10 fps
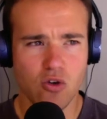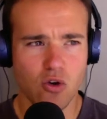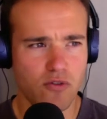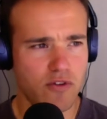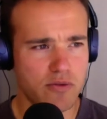
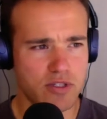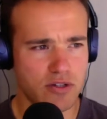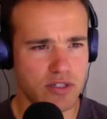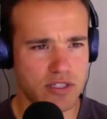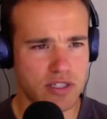or if it was on
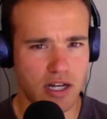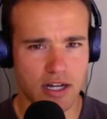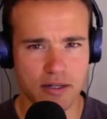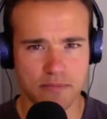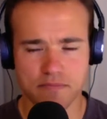his
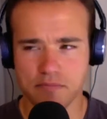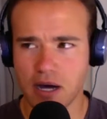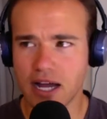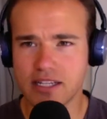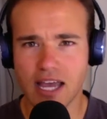
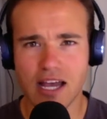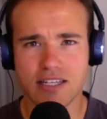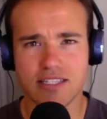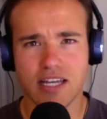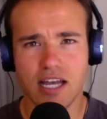
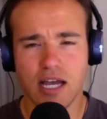podcast,